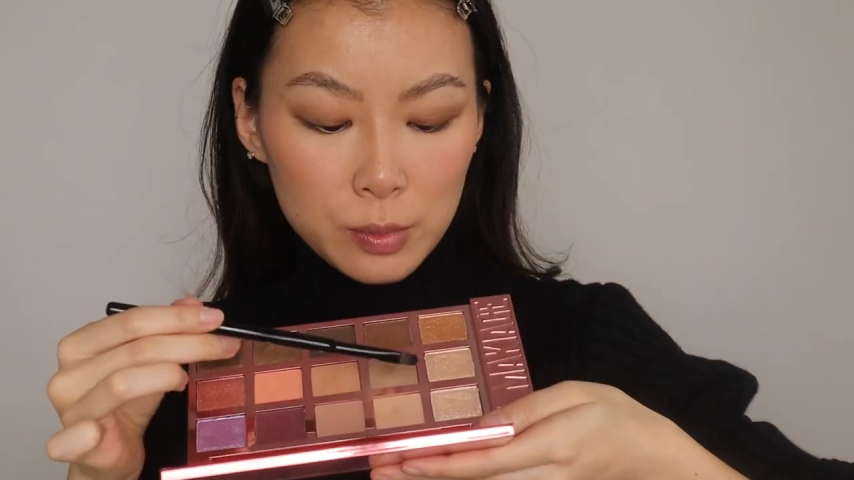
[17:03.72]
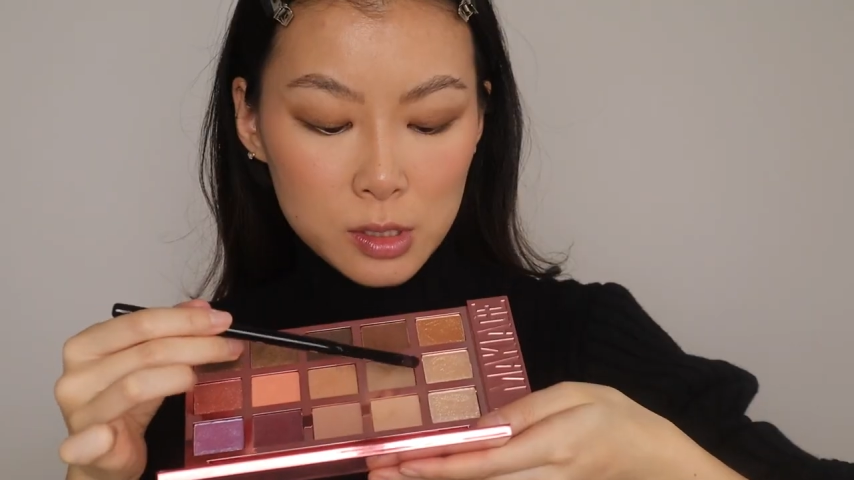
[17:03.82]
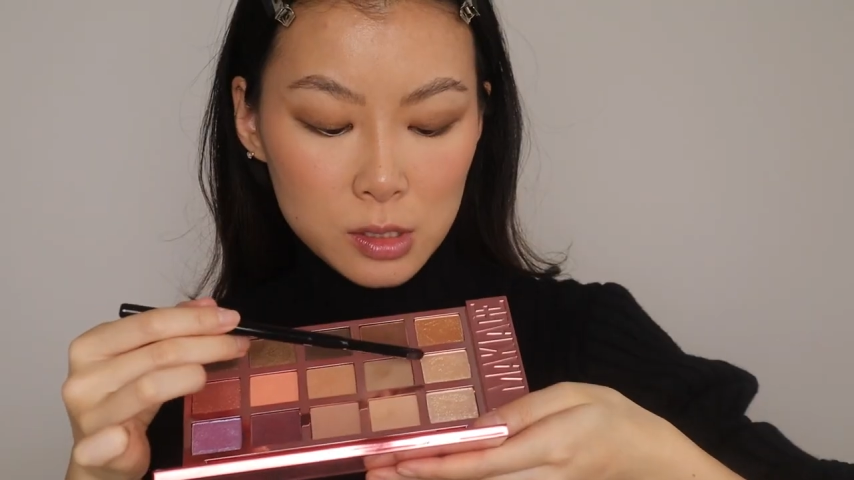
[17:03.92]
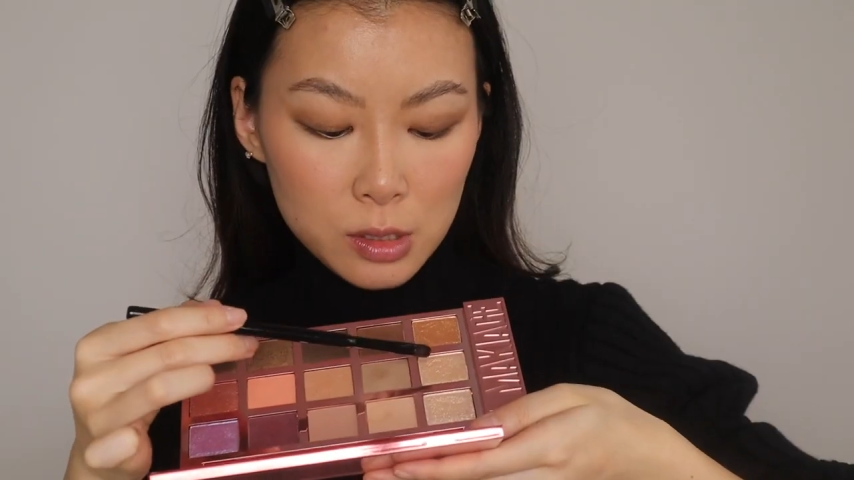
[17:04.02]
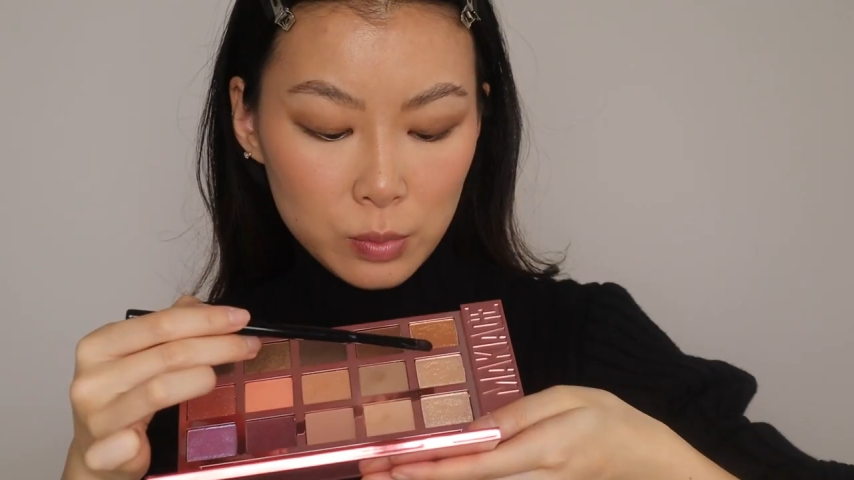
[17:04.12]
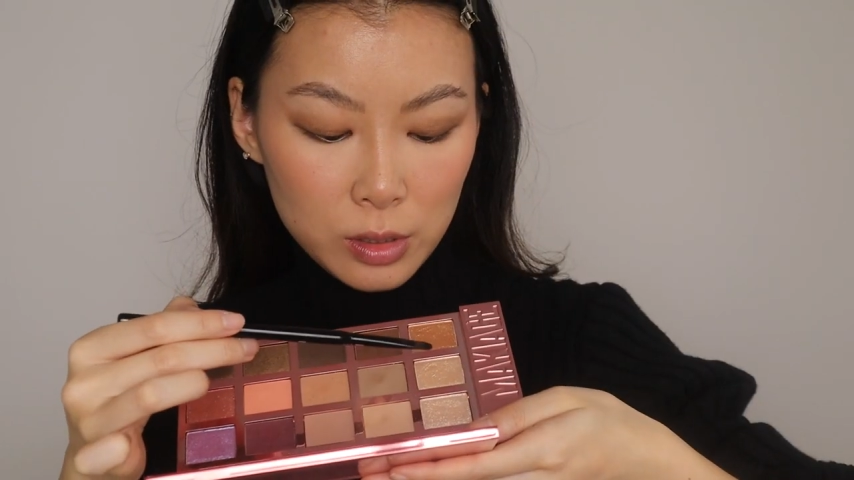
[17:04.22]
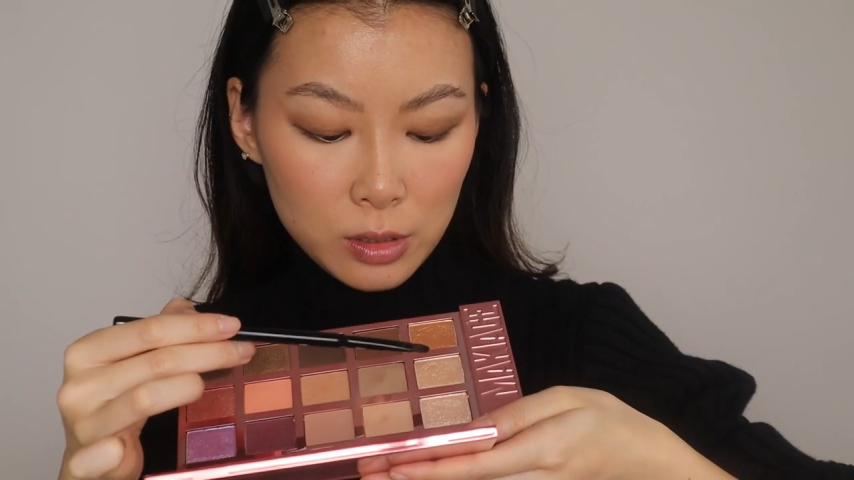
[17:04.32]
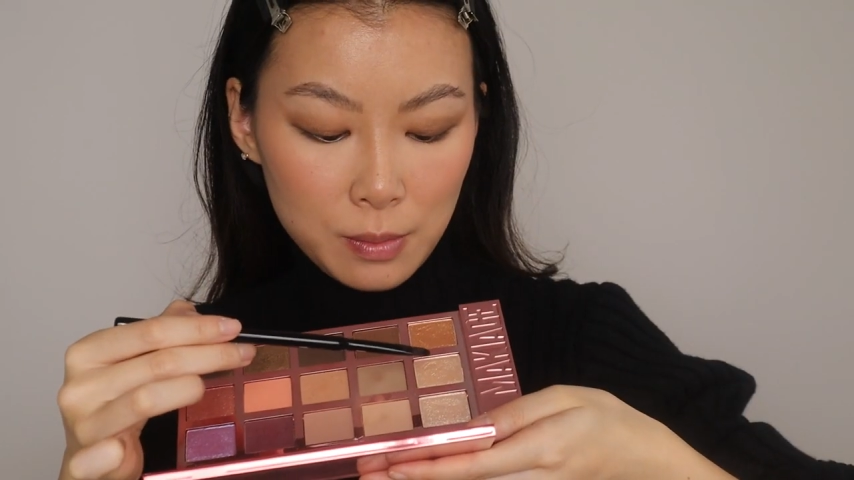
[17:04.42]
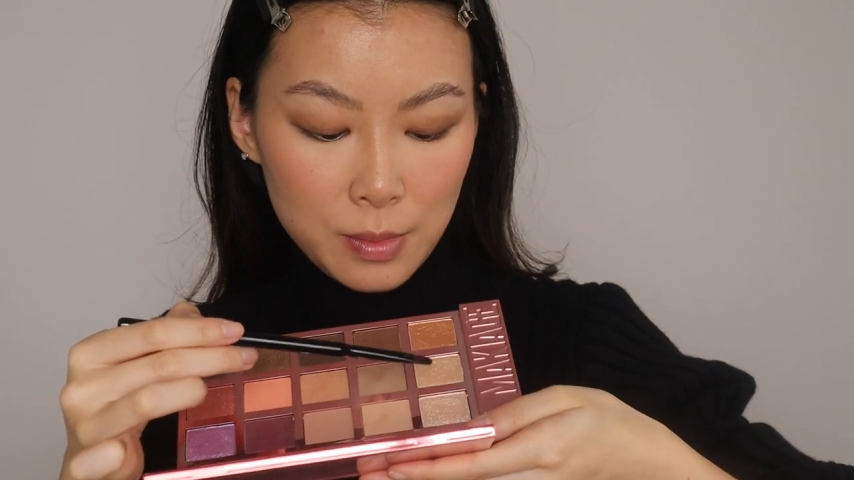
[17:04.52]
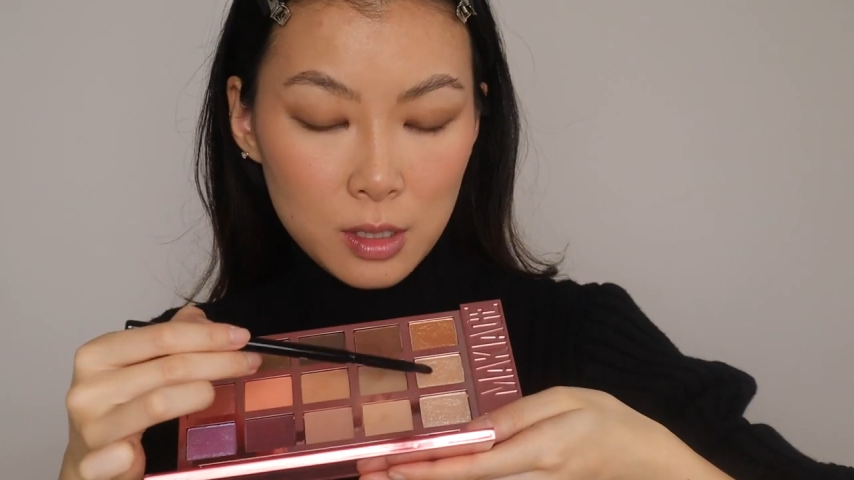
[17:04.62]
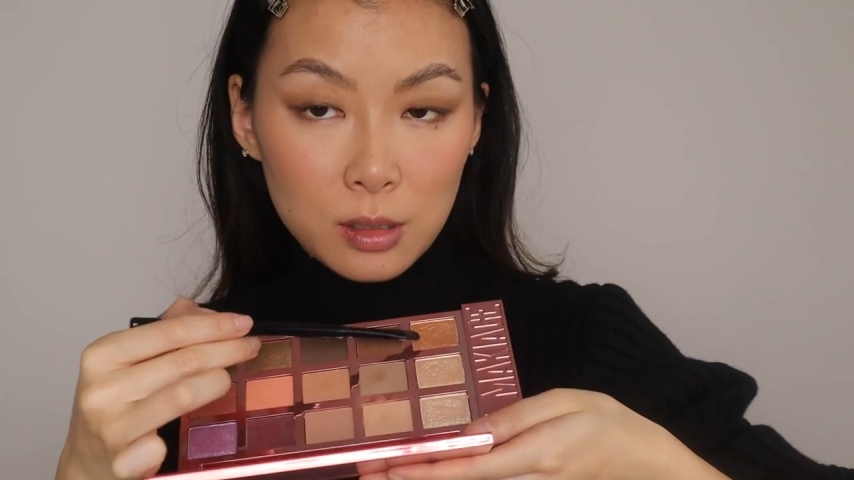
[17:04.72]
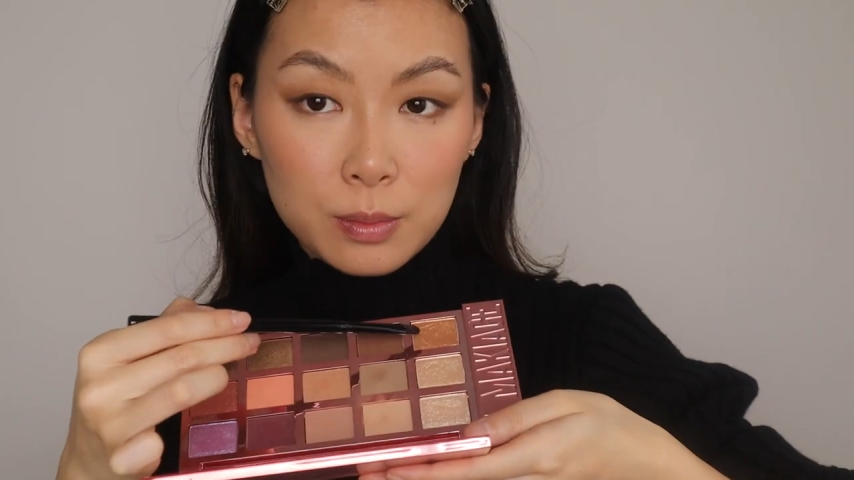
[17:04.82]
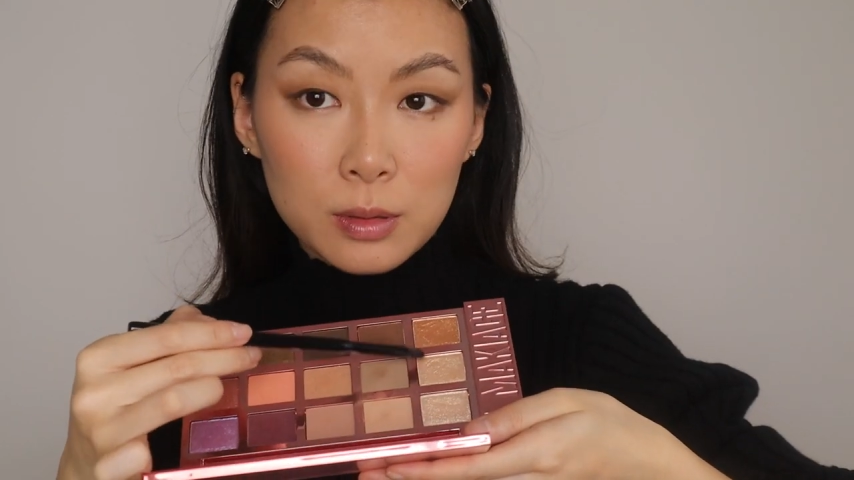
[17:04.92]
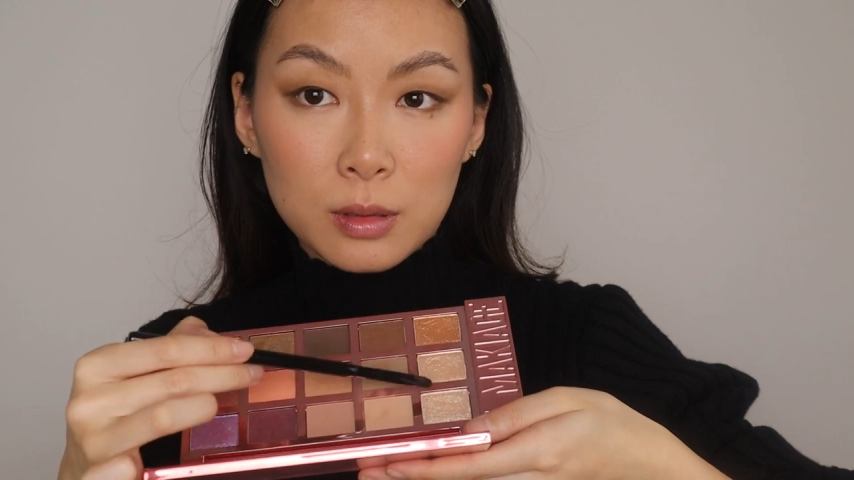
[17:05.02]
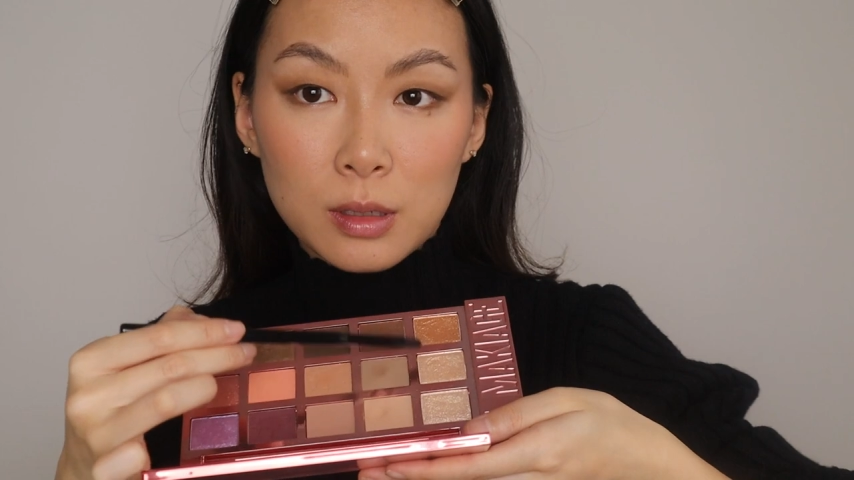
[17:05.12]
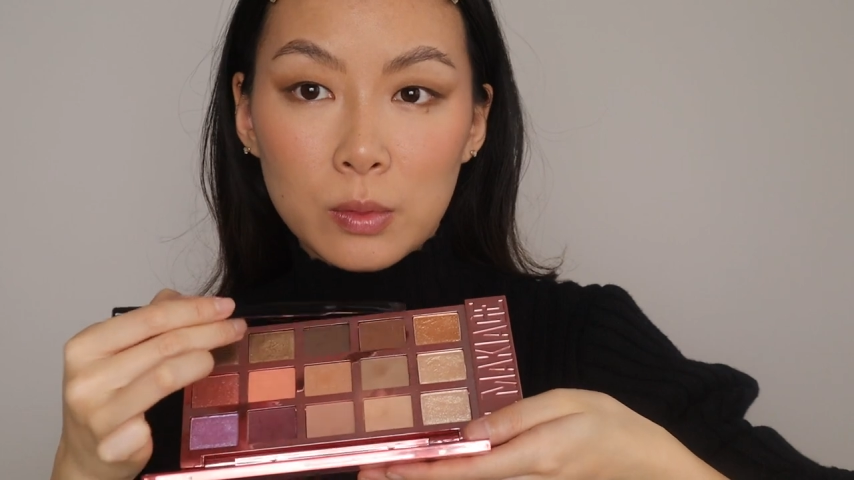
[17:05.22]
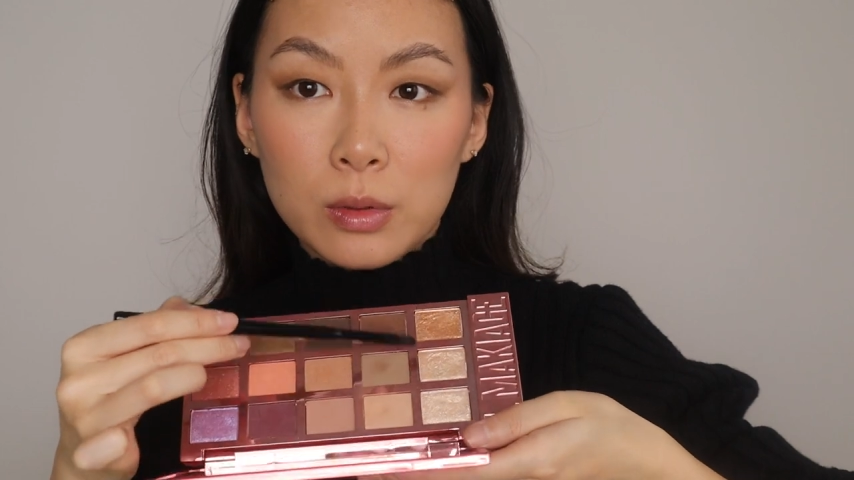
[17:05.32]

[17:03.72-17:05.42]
Almost done with the makeup look.